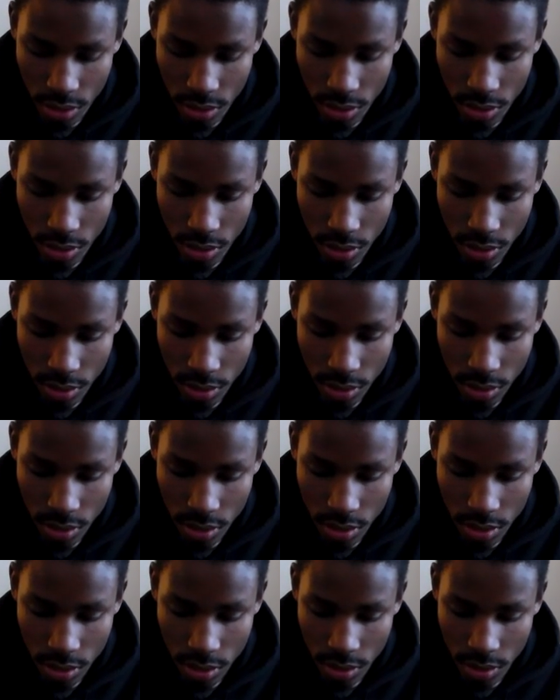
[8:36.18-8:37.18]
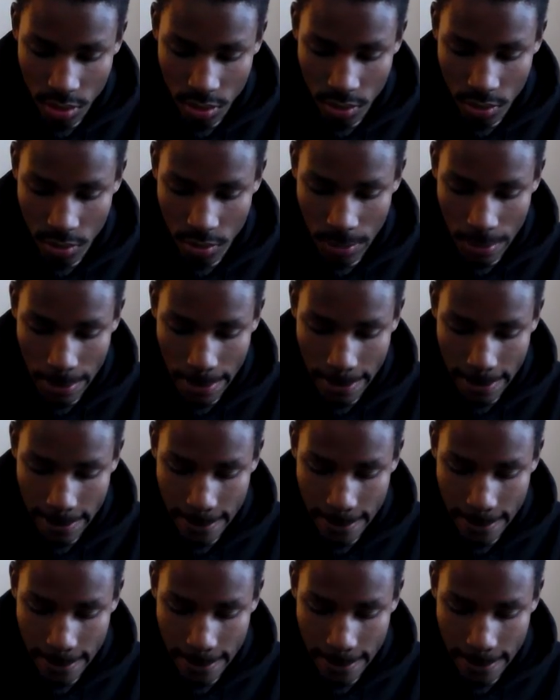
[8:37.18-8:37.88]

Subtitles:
(silence)